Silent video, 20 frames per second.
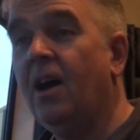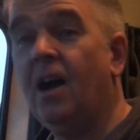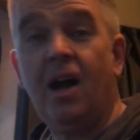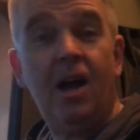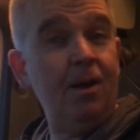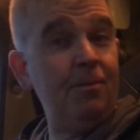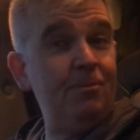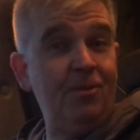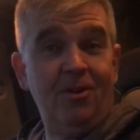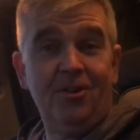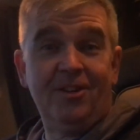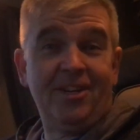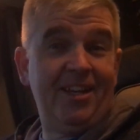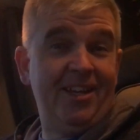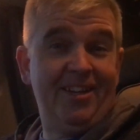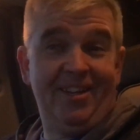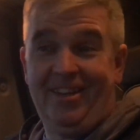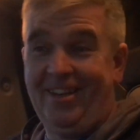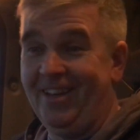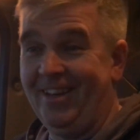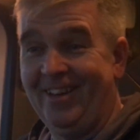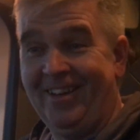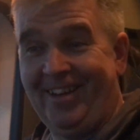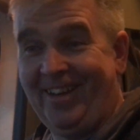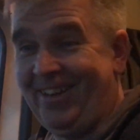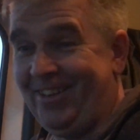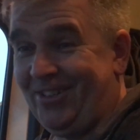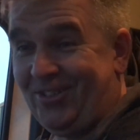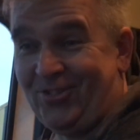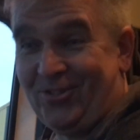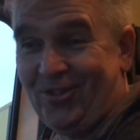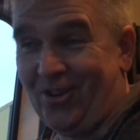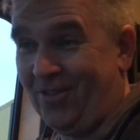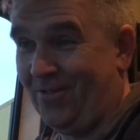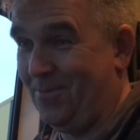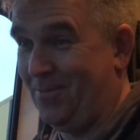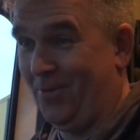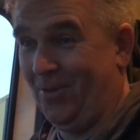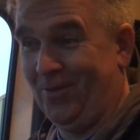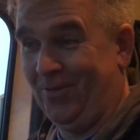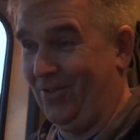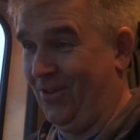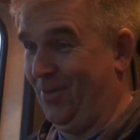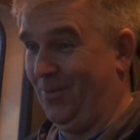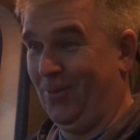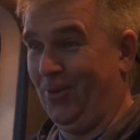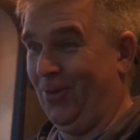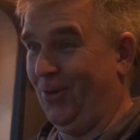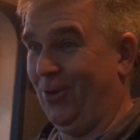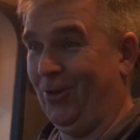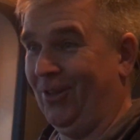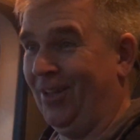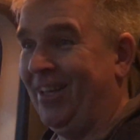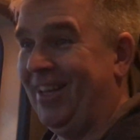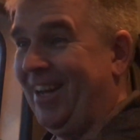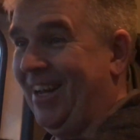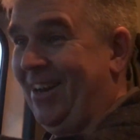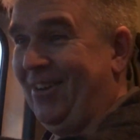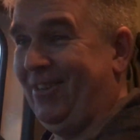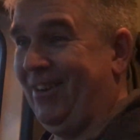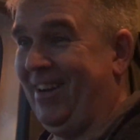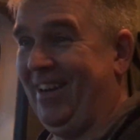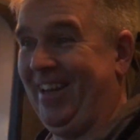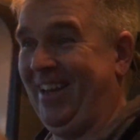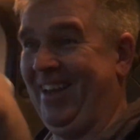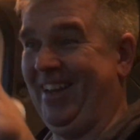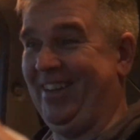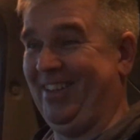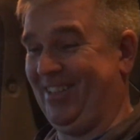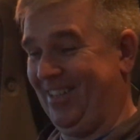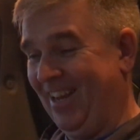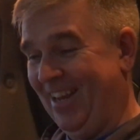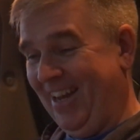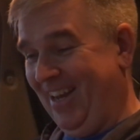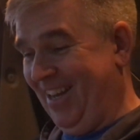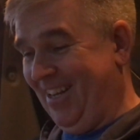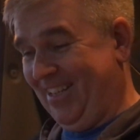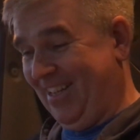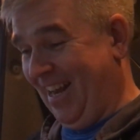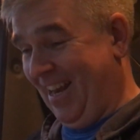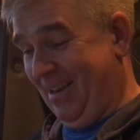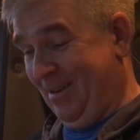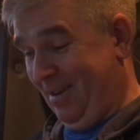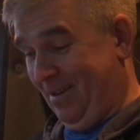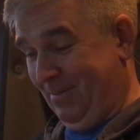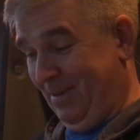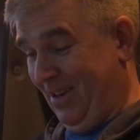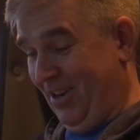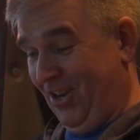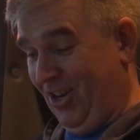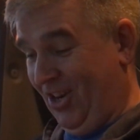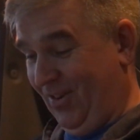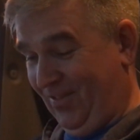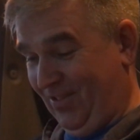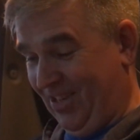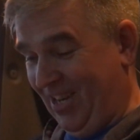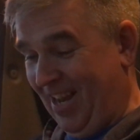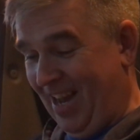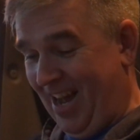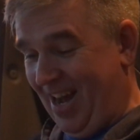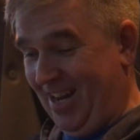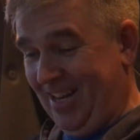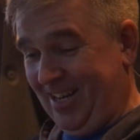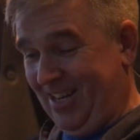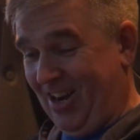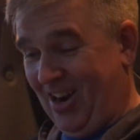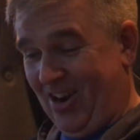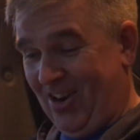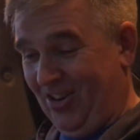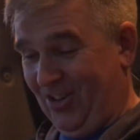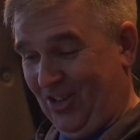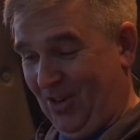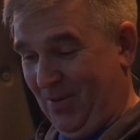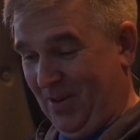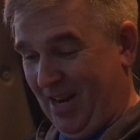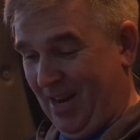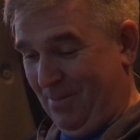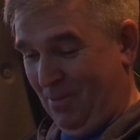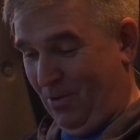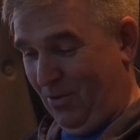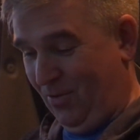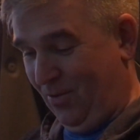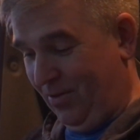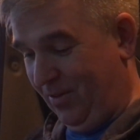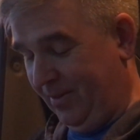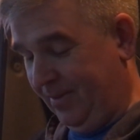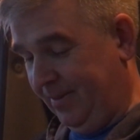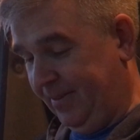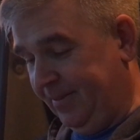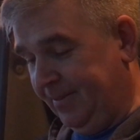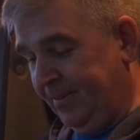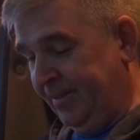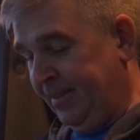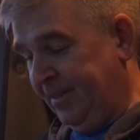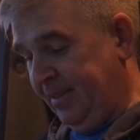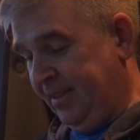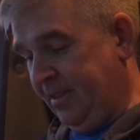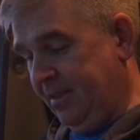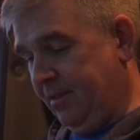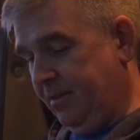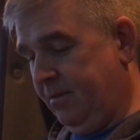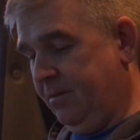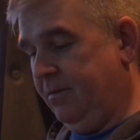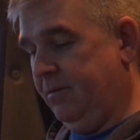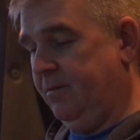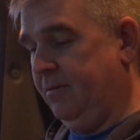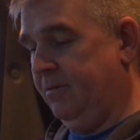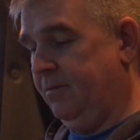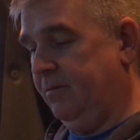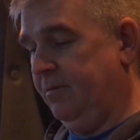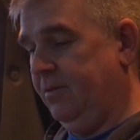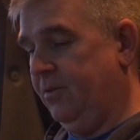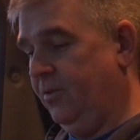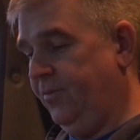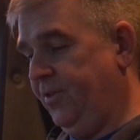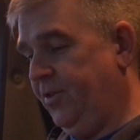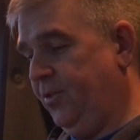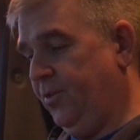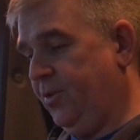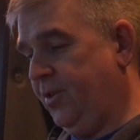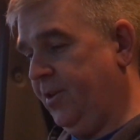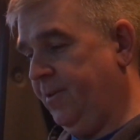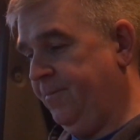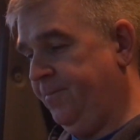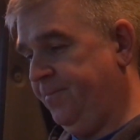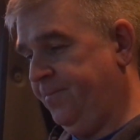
I'm not kidding you, it's driving me the fucking wall. It really is. It's getting on my nerves. I can't do it anymore. Oh, love a duck.